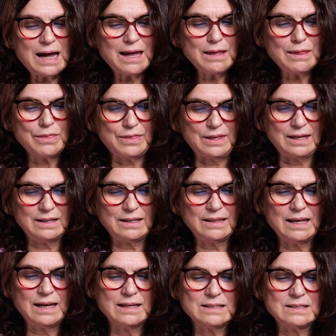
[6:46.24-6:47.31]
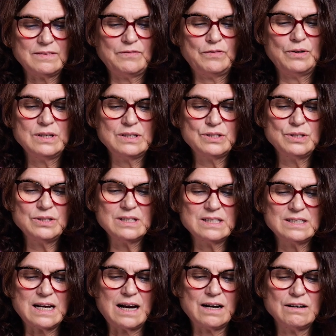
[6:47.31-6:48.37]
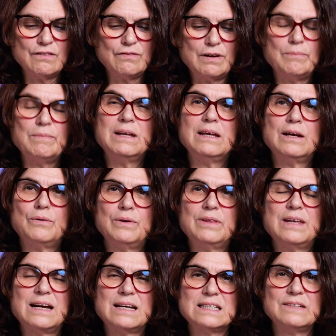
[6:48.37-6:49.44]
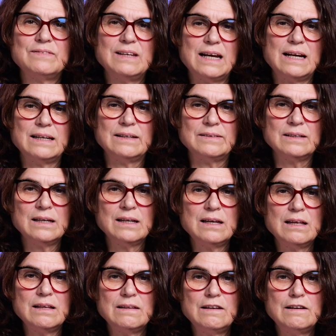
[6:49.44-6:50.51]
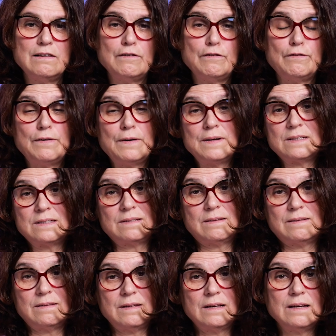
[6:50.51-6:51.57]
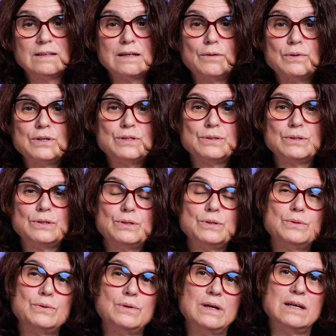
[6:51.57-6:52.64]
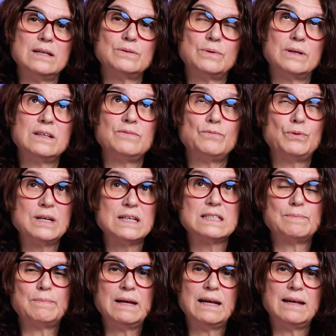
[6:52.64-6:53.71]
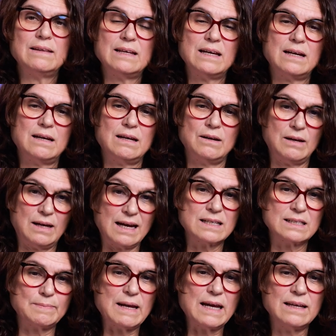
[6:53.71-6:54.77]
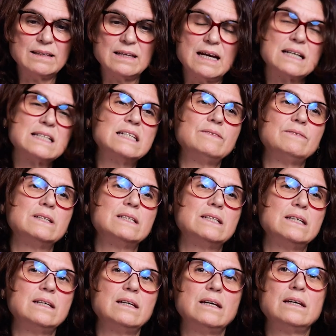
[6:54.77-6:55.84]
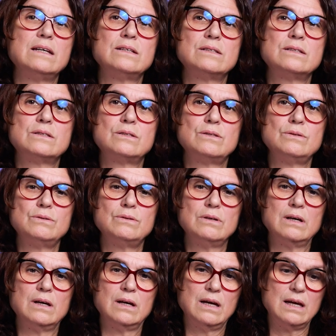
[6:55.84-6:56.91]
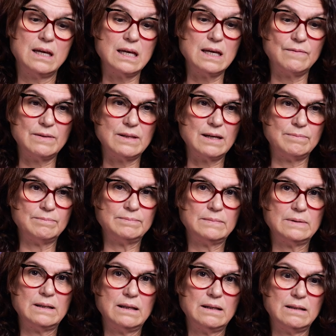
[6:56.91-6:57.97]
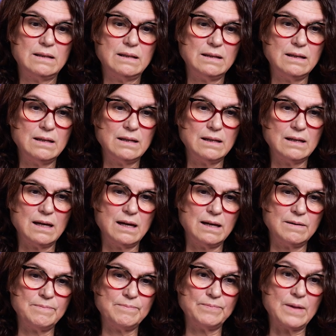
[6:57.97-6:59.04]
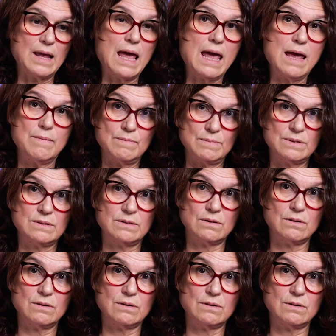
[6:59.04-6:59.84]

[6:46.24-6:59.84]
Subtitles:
I think that for students that are not familiar with active learning, the first thing that we should do is, when we explain the activity, is to give them the aims